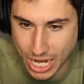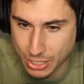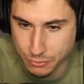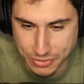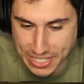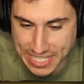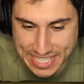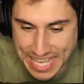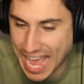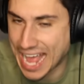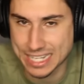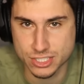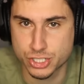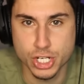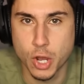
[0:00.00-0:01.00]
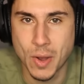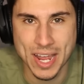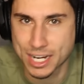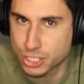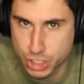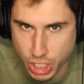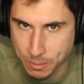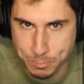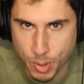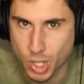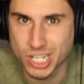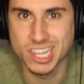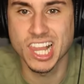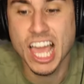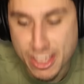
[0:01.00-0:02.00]
I don't think cats know how to jump
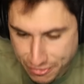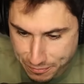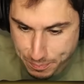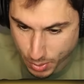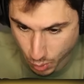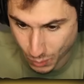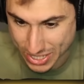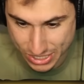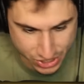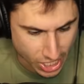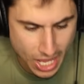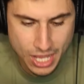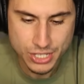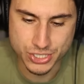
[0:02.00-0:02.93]
on life buoys.